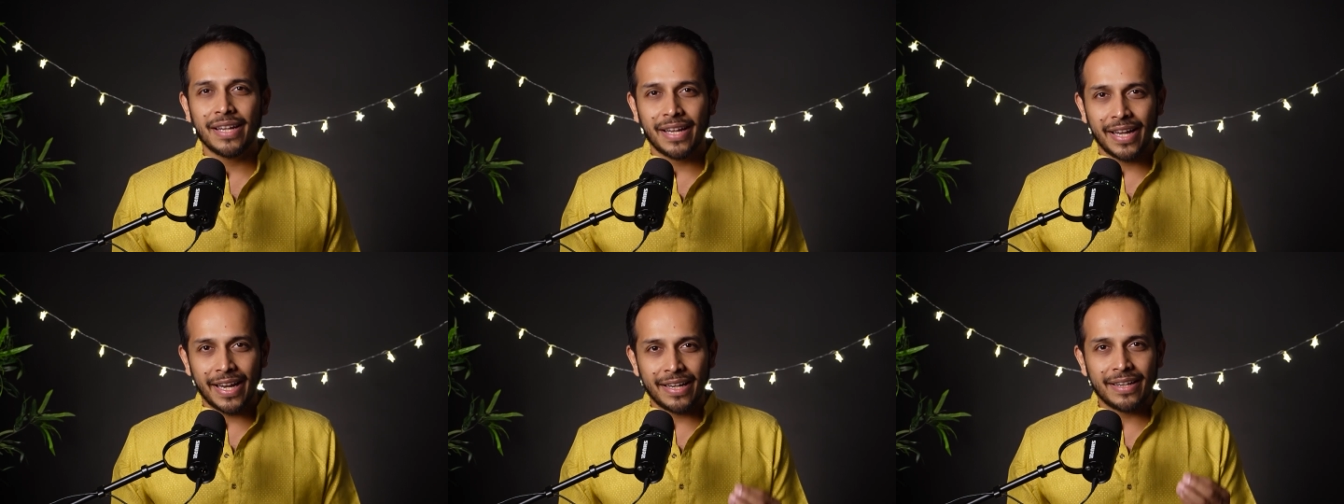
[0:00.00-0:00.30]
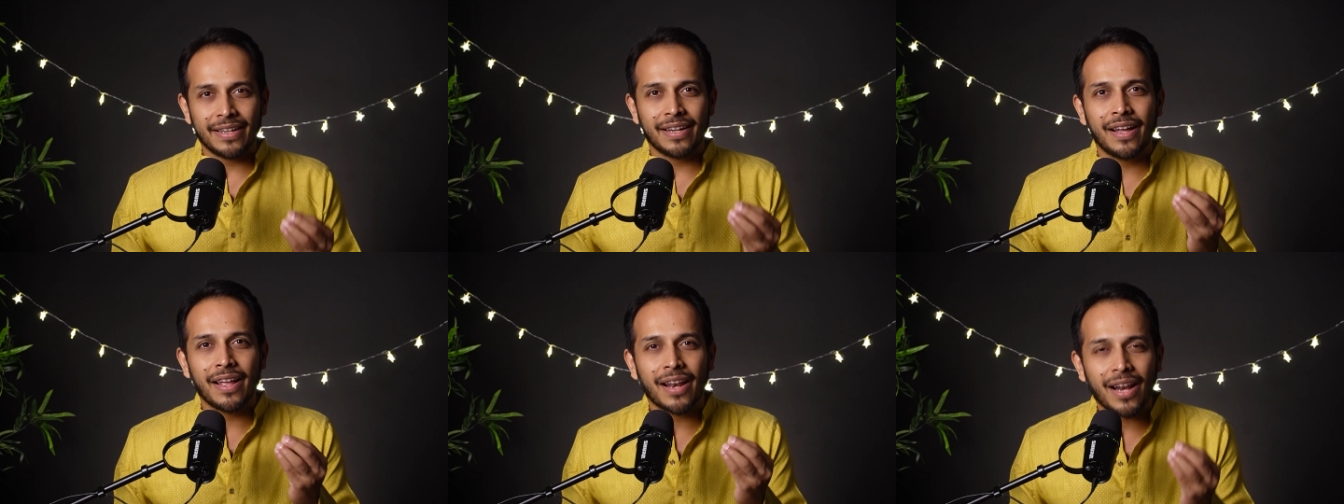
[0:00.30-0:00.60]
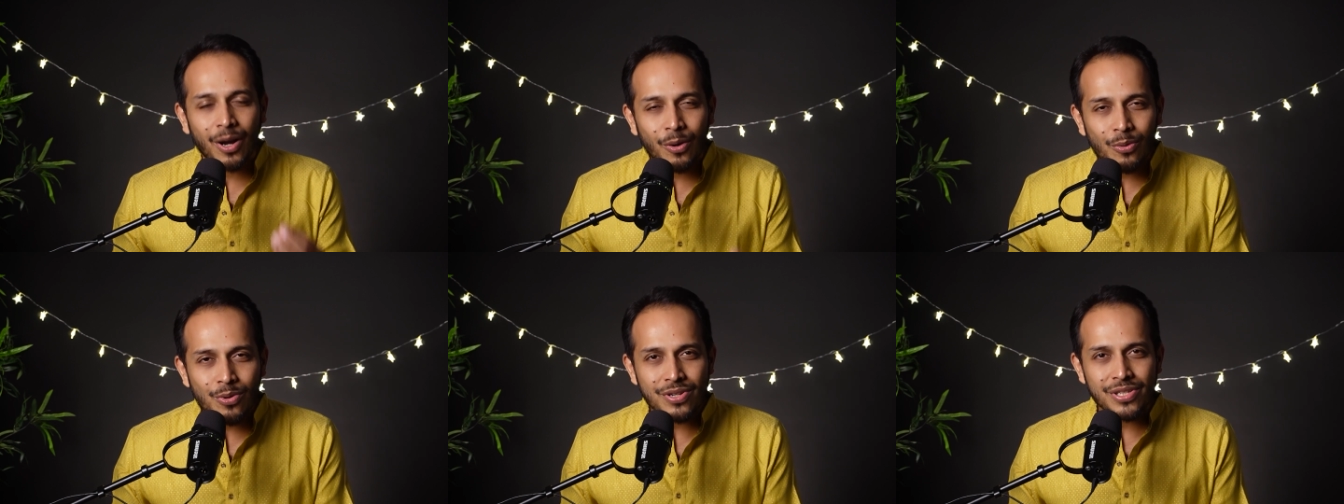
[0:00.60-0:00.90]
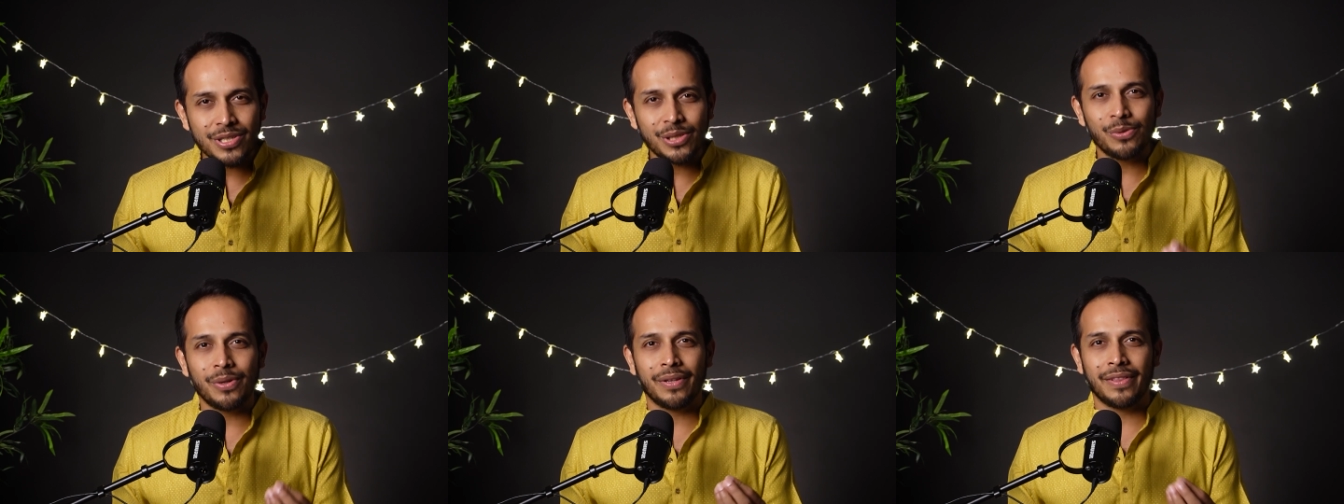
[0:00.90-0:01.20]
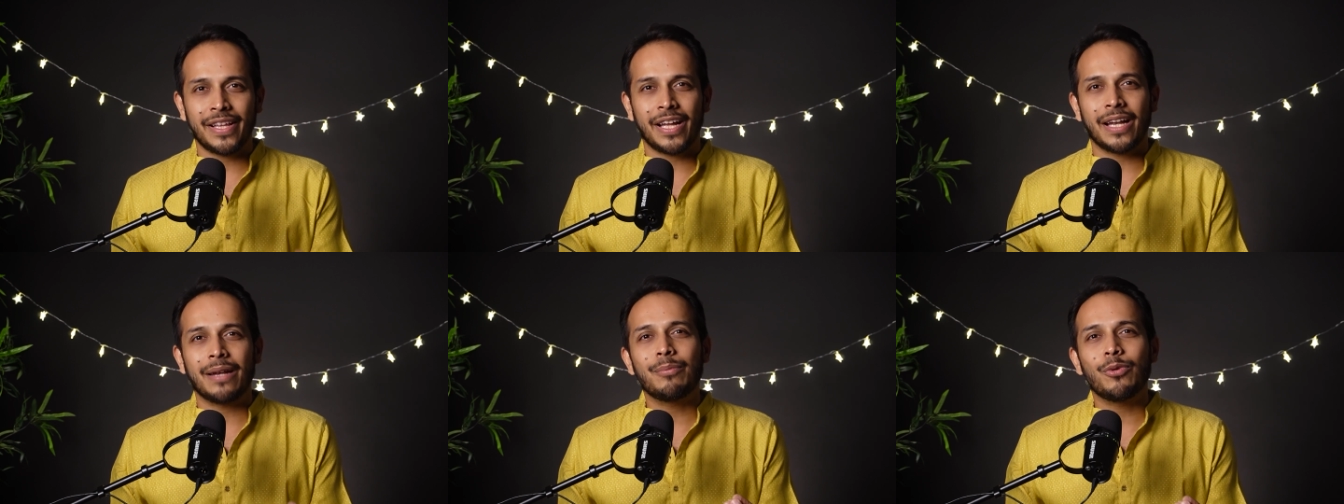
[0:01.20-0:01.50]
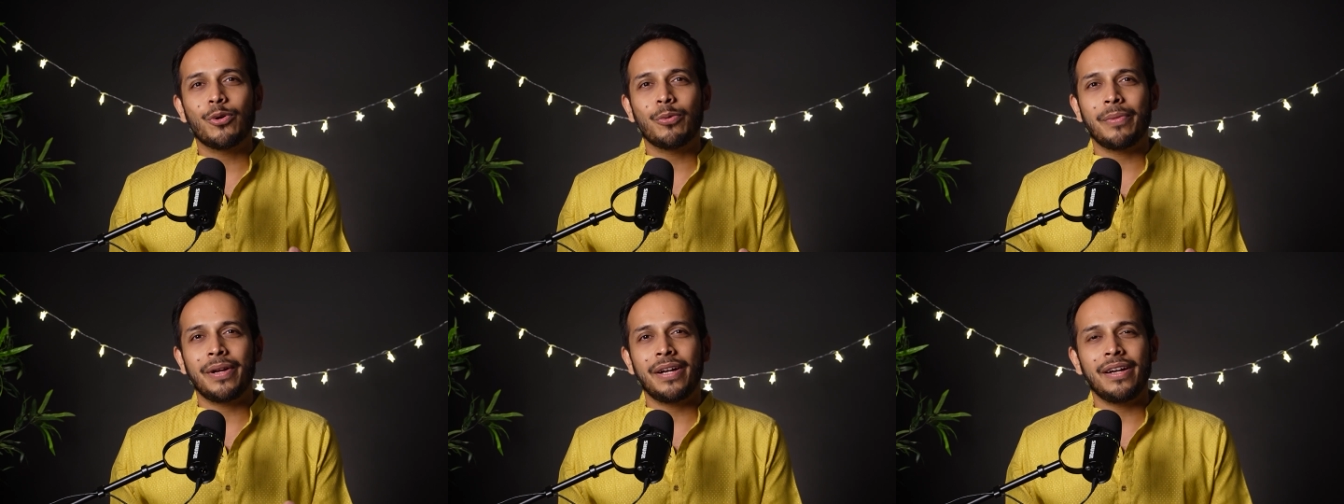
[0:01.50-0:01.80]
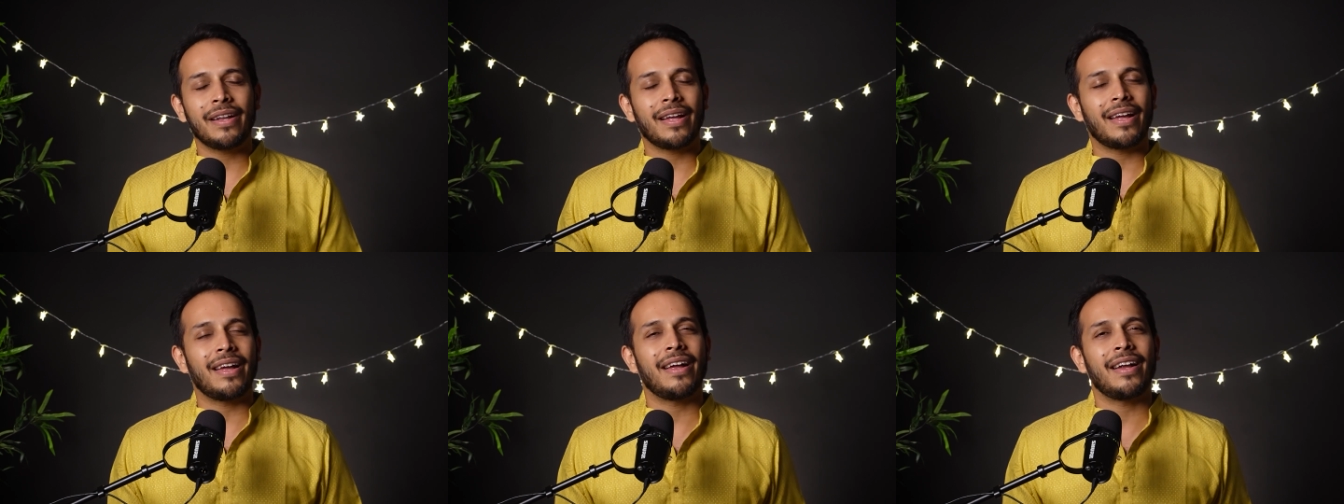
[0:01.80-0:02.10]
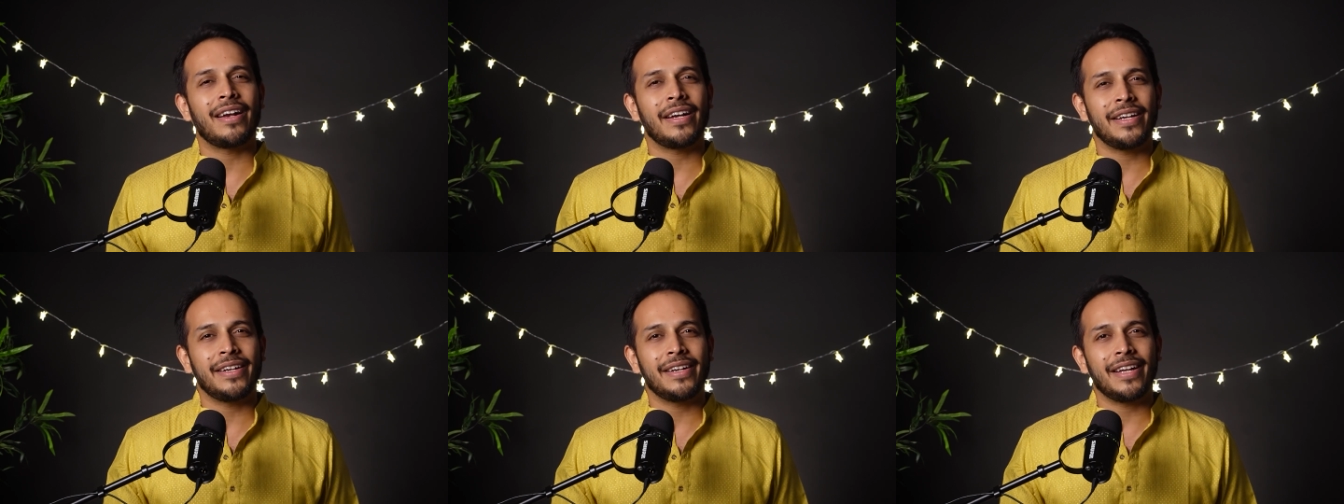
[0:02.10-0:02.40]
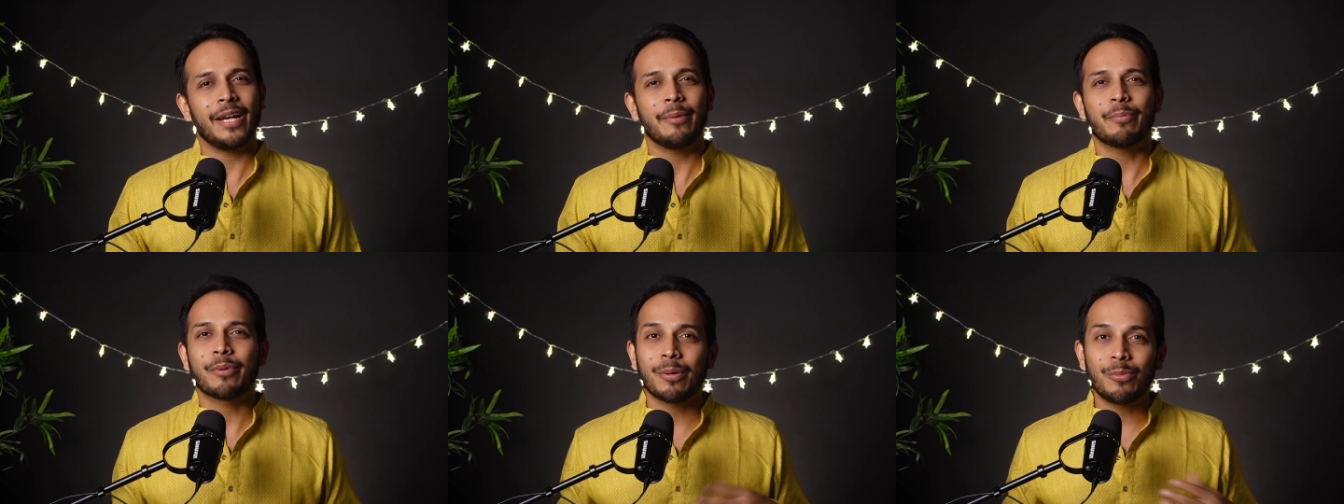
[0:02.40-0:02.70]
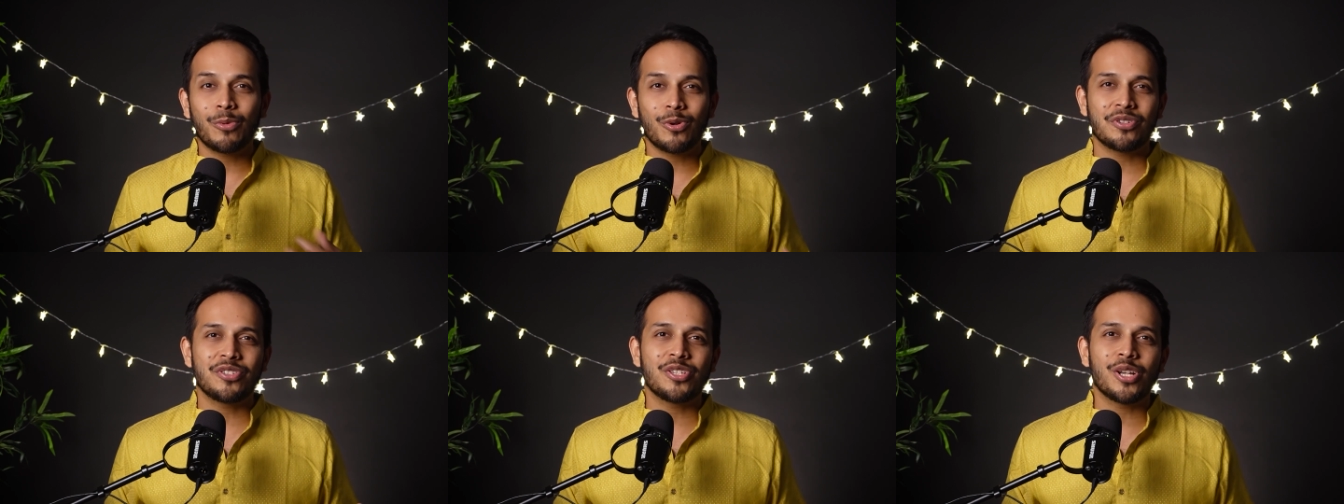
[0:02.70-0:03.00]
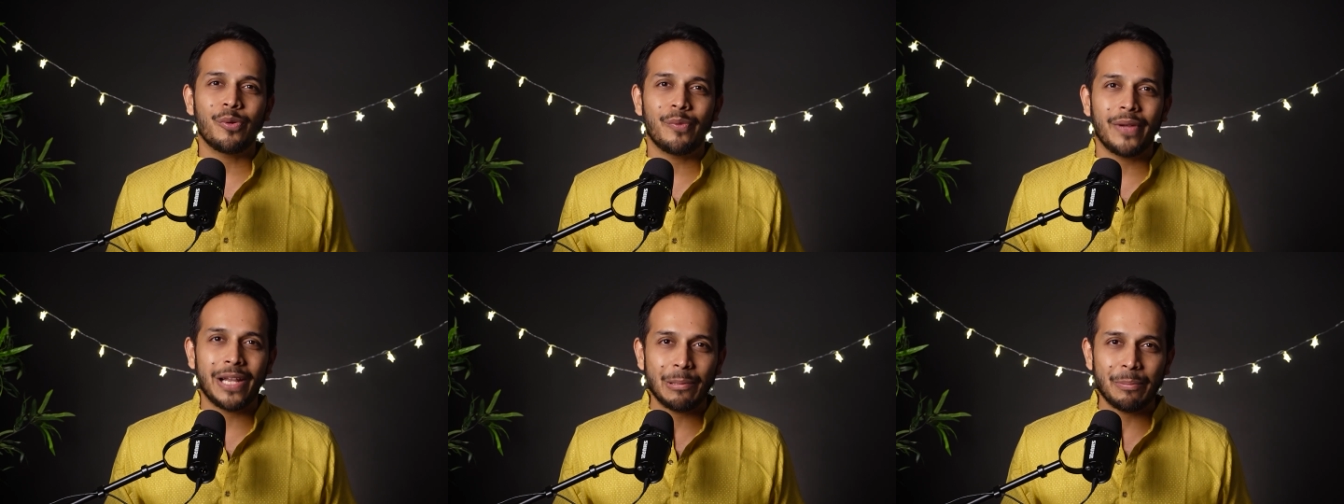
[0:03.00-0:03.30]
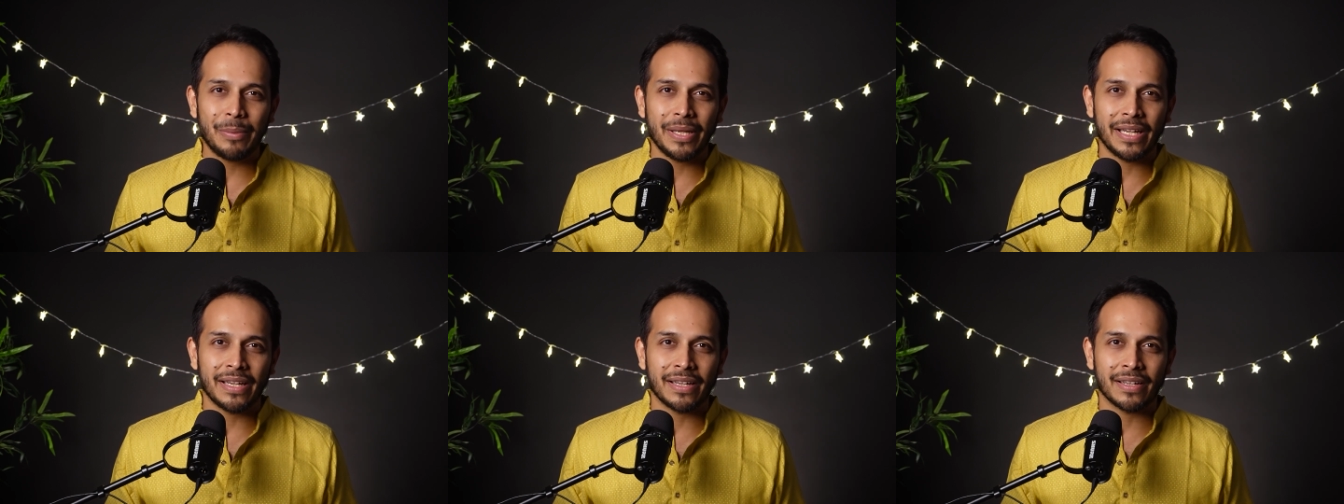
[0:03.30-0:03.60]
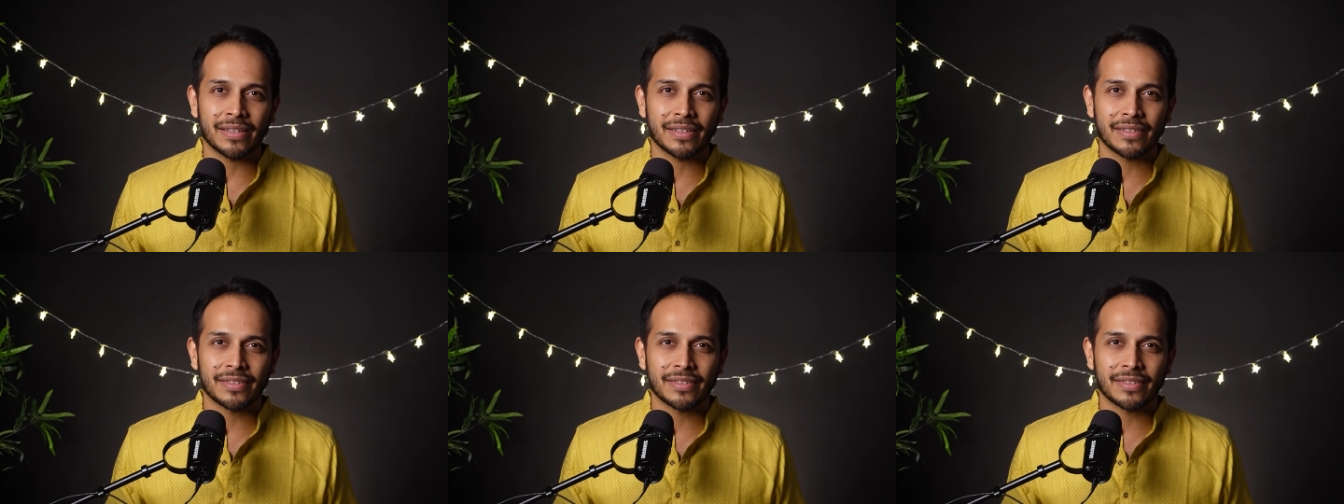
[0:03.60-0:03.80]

It grounds you in that moment and it promotes your well-being.